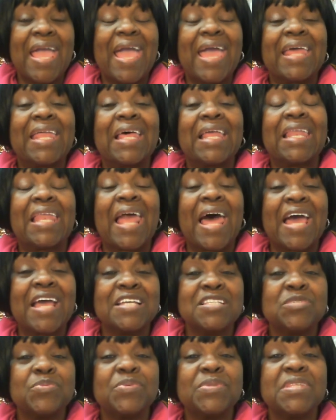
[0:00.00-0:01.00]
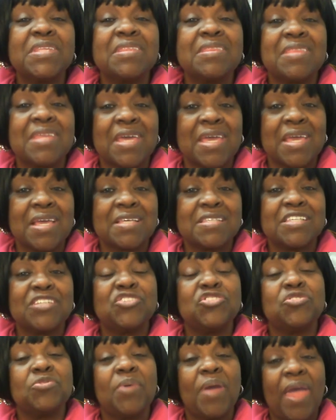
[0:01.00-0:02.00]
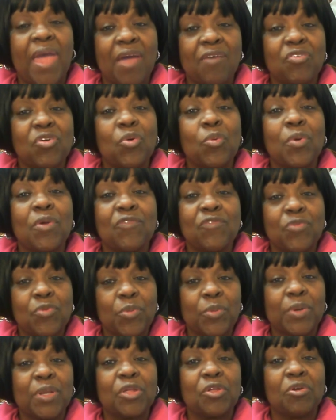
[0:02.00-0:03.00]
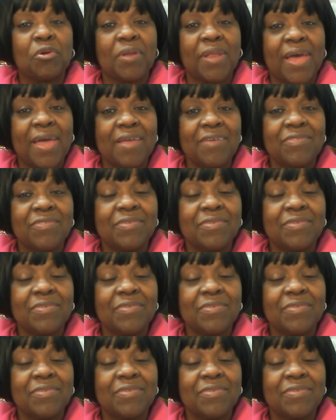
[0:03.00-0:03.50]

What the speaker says: and aligns with the things that you have going forward in your life.